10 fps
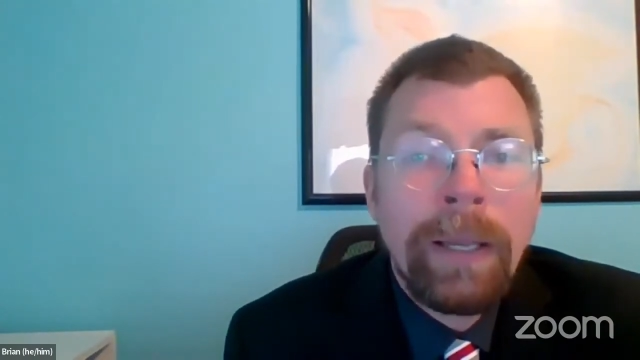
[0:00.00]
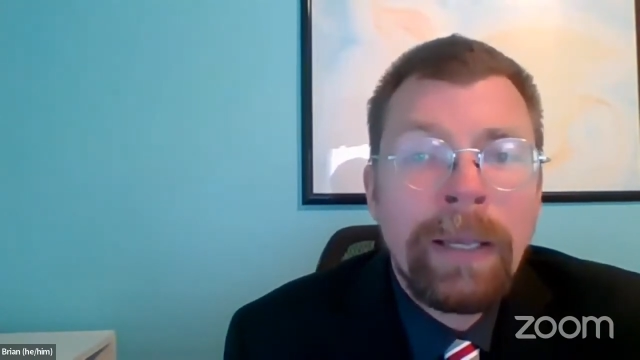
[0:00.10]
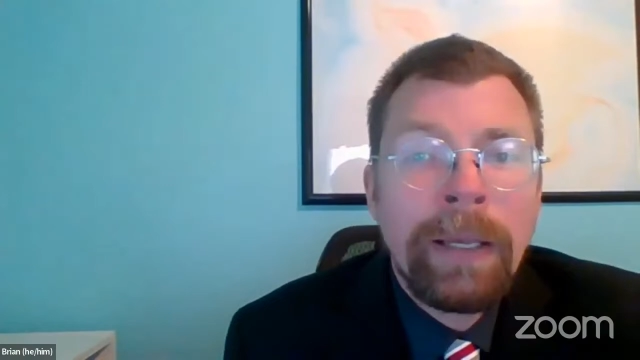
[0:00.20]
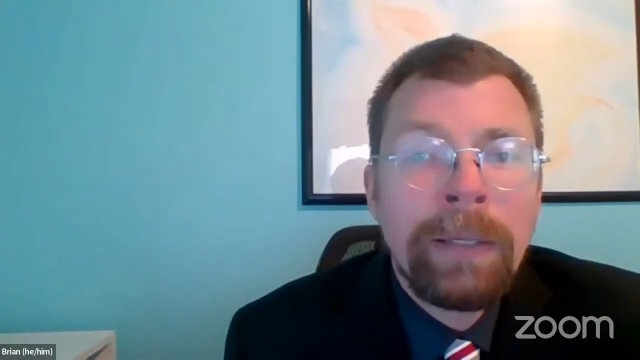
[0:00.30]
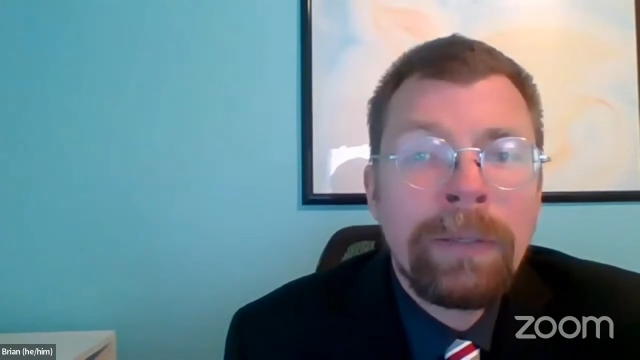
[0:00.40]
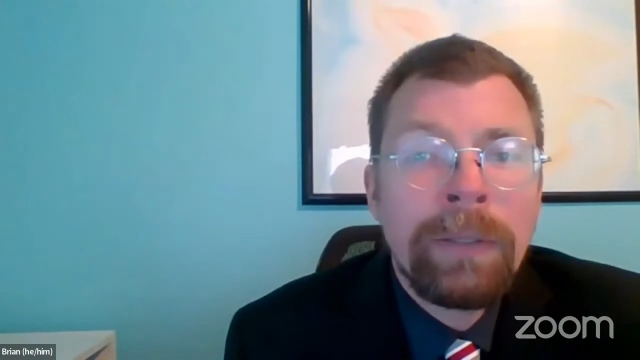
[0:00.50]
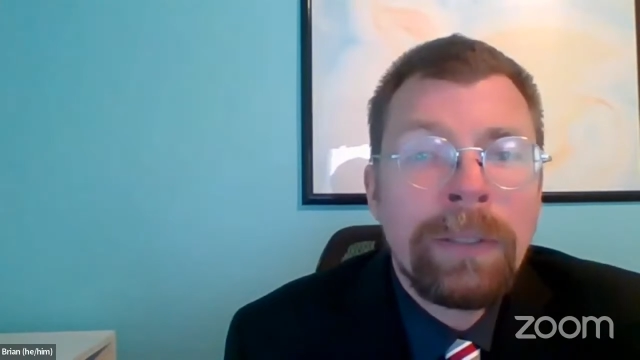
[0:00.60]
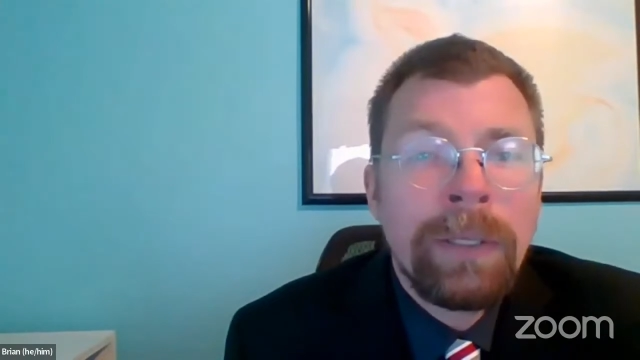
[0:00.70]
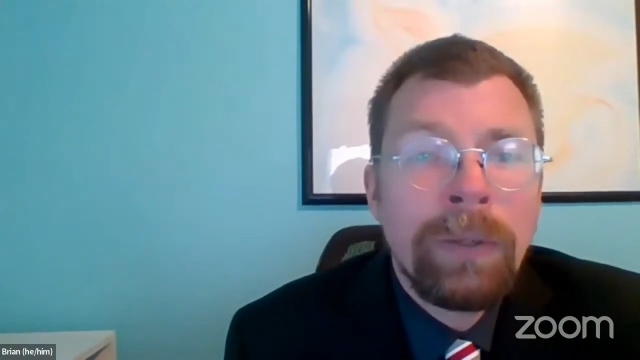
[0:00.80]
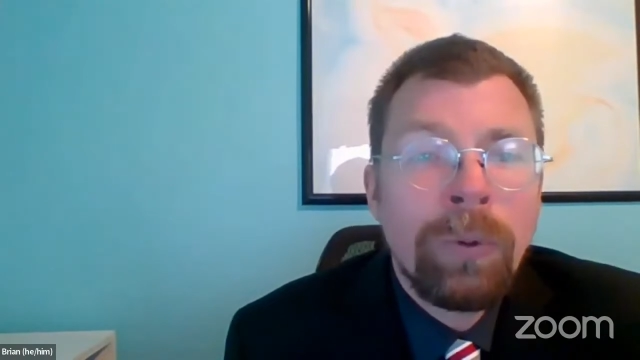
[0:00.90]

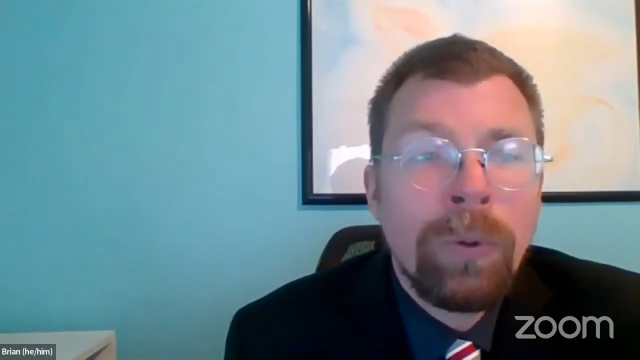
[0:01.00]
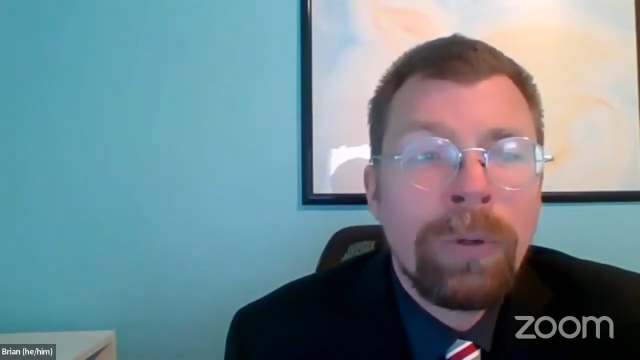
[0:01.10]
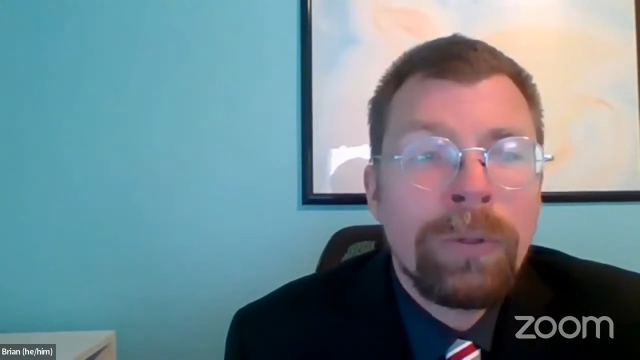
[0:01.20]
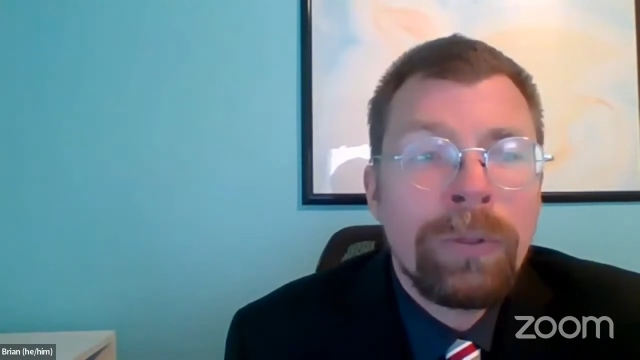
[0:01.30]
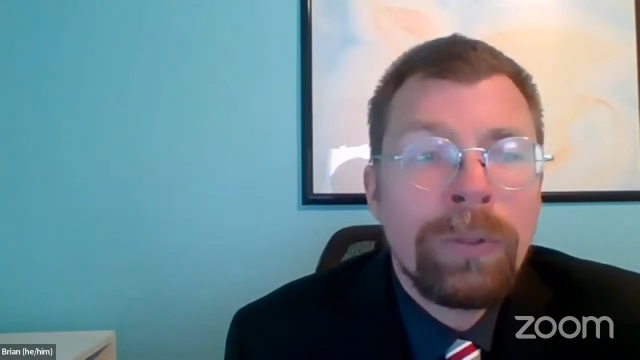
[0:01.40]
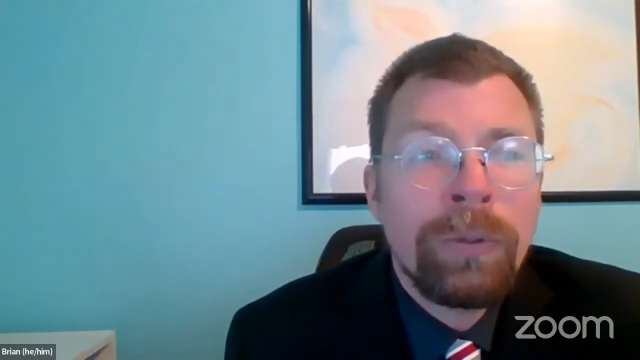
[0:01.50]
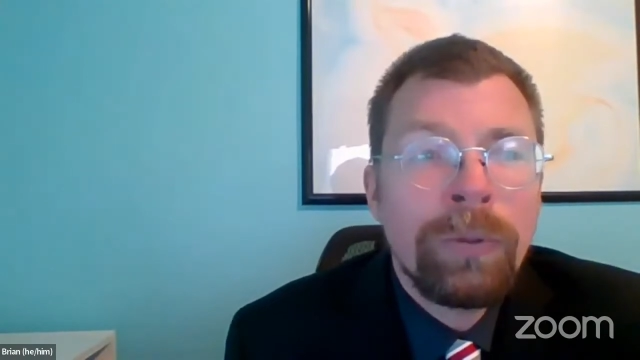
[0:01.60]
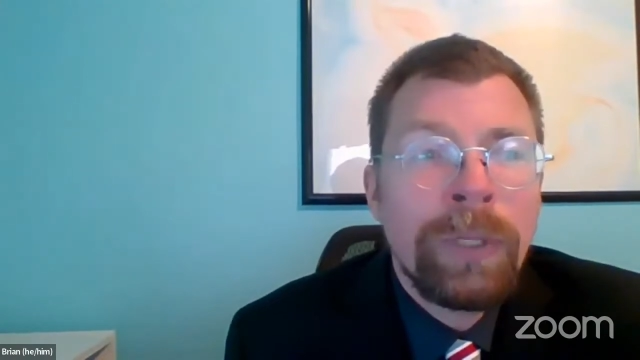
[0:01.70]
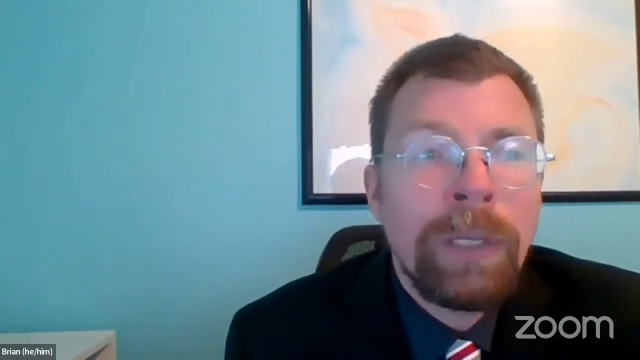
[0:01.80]
And in order to